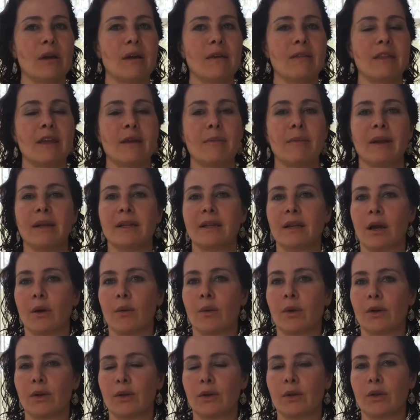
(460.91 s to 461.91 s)
They might not
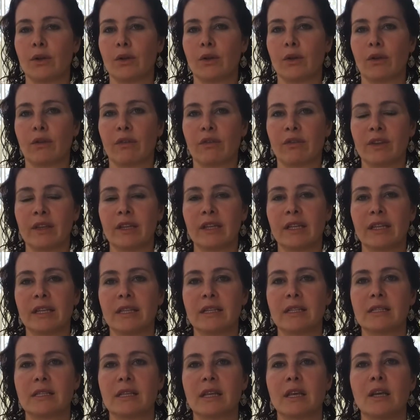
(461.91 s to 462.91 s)
want to hurt your
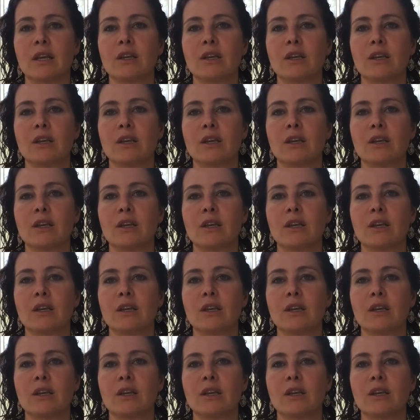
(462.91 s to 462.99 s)
feelings,